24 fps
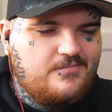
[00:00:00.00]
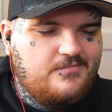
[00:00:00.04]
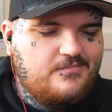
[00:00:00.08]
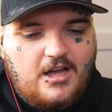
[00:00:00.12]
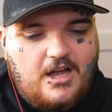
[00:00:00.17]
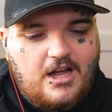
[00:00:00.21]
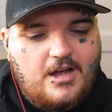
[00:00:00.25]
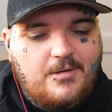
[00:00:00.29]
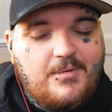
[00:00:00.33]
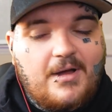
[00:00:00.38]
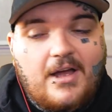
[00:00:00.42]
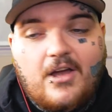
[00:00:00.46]

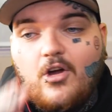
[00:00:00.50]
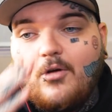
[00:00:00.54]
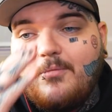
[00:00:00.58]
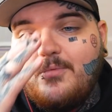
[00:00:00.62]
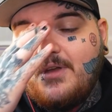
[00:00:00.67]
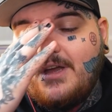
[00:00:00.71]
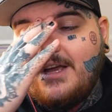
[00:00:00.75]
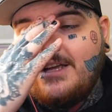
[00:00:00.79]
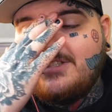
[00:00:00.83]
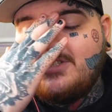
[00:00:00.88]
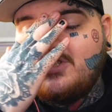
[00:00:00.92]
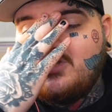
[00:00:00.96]
But I hope
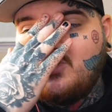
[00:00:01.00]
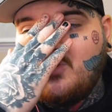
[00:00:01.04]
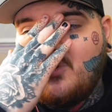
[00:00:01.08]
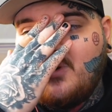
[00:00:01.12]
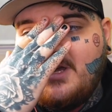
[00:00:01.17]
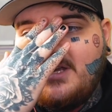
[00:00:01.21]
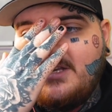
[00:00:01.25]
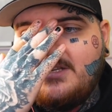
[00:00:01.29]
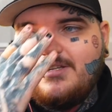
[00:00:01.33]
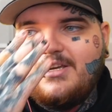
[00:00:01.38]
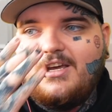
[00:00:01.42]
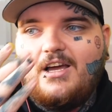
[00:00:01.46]
you guys
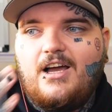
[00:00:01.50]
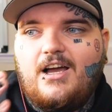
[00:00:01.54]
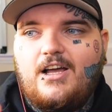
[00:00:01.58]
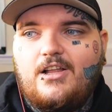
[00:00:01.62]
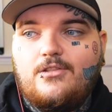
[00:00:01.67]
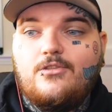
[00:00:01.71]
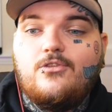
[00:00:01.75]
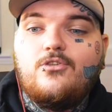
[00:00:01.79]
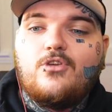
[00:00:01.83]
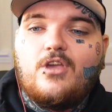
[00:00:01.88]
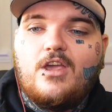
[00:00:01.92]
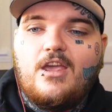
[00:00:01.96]
enjoyed
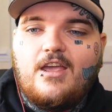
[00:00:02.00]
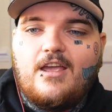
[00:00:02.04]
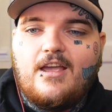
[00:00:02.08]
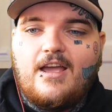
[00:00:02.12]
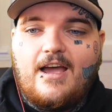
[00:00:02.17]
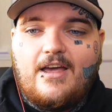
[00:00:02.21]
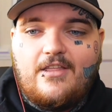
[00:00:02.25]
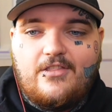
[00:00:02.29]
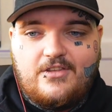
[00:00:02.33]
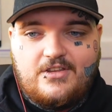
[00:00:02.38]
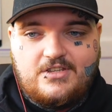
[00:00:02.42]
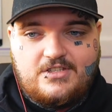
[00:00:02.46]
looking
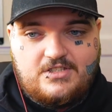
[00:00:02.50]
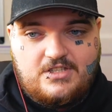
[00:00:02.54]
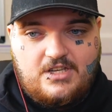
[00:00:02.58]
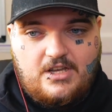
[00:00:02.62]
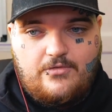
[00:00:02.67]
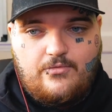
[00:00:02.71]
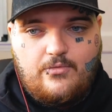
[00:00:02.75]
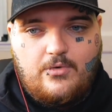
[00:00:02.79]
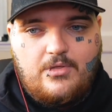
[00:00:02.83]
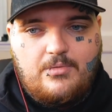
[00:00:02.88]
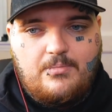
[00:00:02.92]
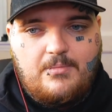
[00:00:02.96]
at this
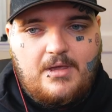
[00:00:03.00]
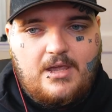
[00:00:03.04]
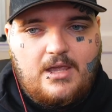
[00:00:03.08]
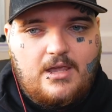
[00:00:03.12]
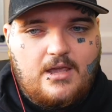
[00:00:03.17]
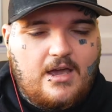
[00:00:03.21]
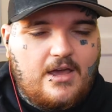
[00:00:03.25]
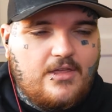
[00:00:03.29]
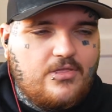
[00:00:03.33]
stuff with me.